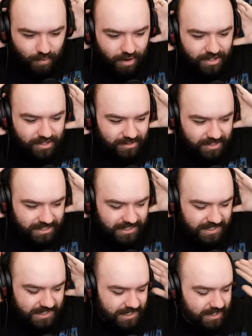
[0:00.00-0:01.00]

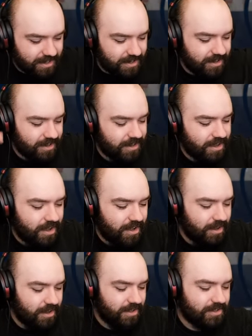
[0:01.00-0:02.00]
Wanderer's
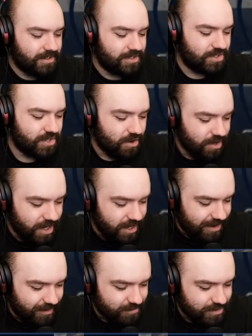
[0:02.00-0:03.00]
journey
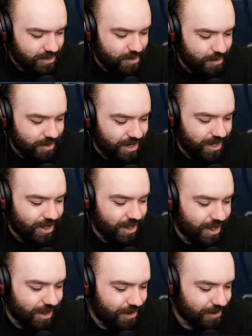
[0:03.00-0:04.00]
comes to a
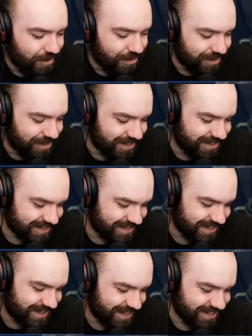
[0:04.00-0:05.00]

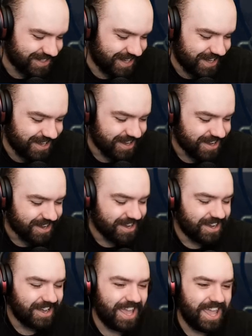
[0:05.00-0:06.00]
close as he
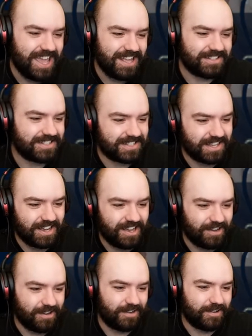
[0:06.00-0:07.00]
eats
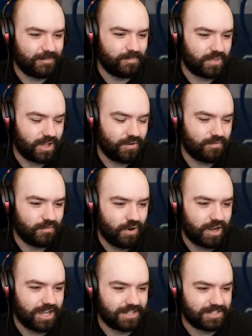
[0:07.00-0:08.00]
um, a
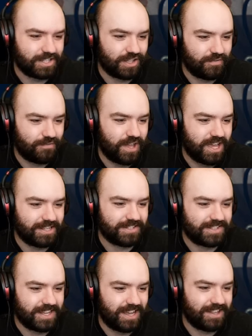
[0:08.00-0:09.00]
rocket to the
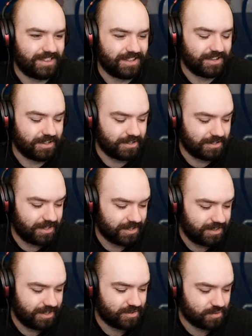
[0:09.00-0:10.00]
face, and the
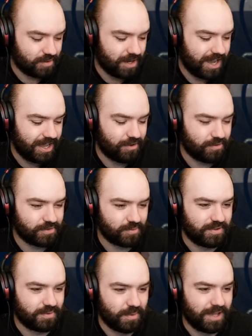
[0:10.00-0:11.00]
cathedral guy goes
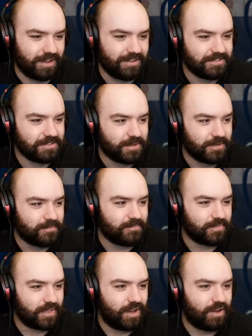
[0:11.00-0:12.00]
with me.
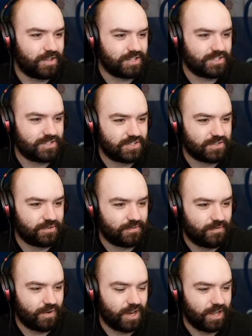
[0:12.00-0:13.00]
Oh, that's so
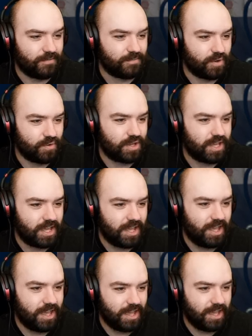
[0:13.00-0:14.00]
funny.
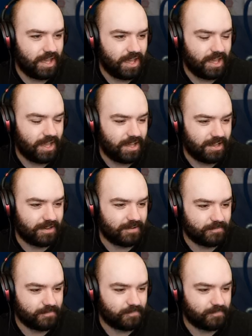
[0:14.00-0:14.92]
Okay.